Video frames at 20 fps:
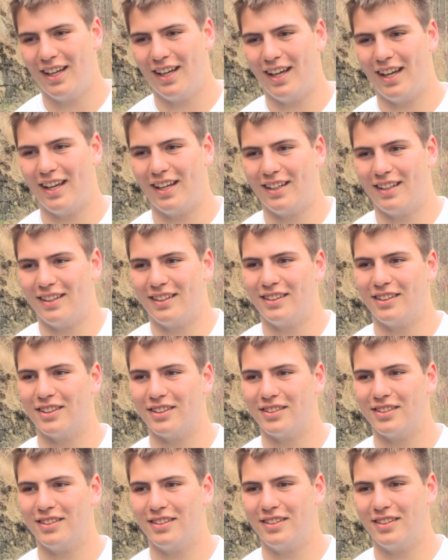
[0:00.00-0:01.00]
and
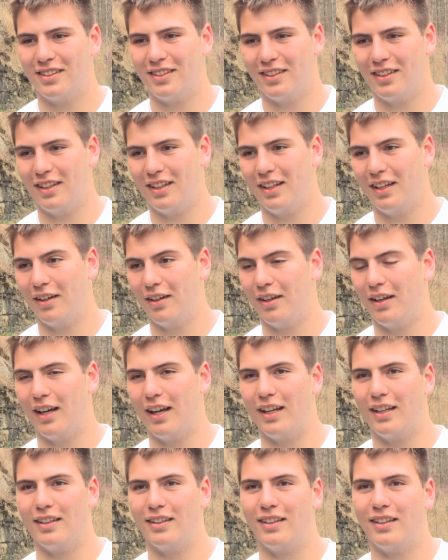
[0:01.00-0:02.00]
just,
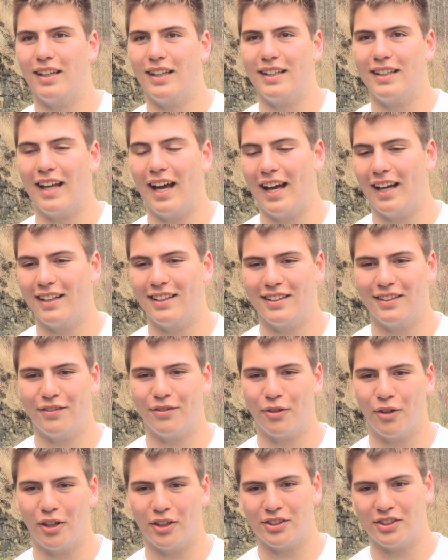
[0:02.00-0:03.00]
and he died
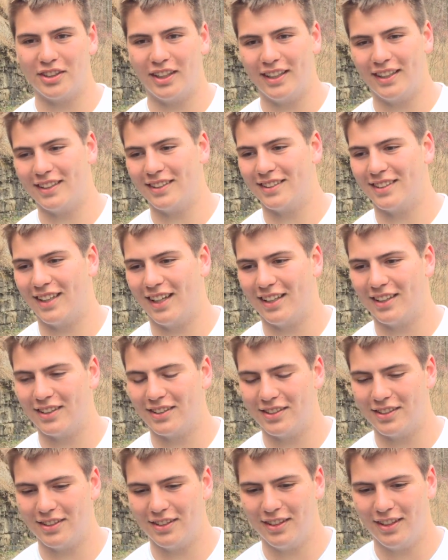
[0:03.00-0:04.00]
for our sins. And I
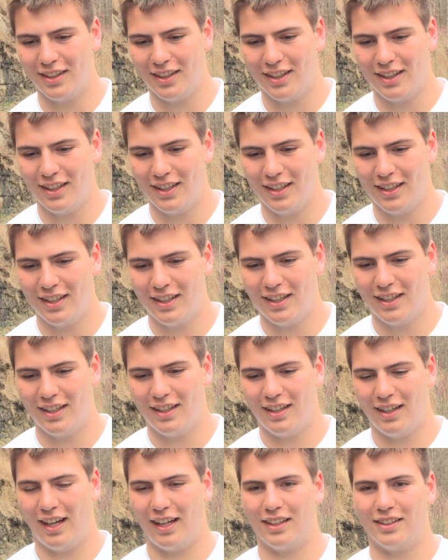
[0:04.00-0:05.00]
just,
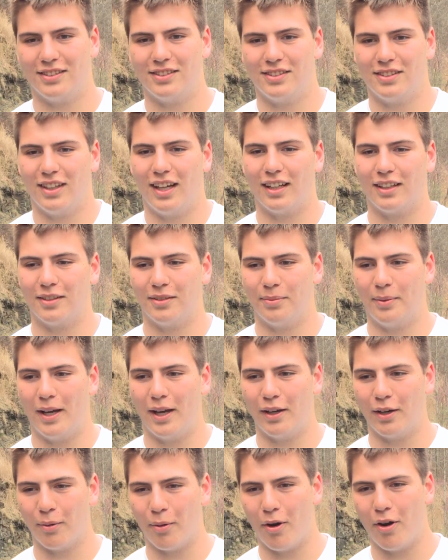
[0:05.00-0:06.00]
I just like to be out
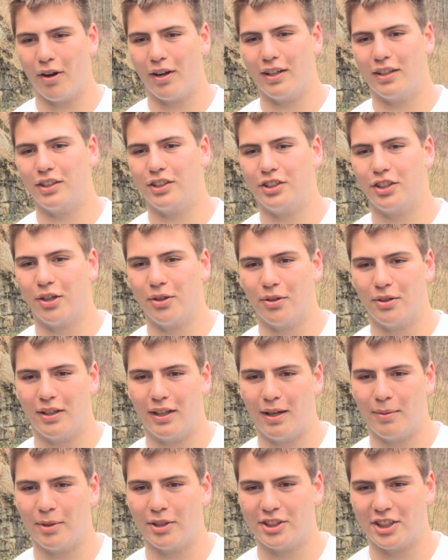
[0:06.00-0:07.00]
here walking and showing
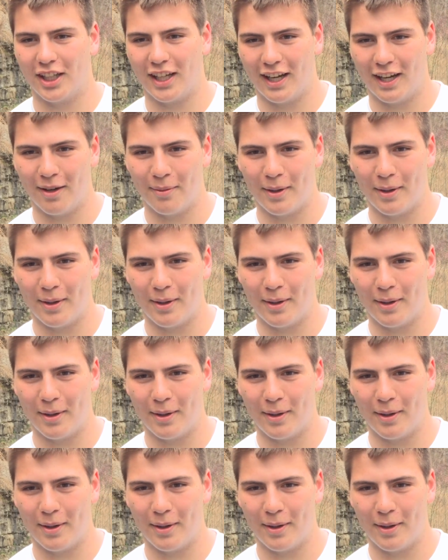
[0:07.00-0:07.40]
how much I care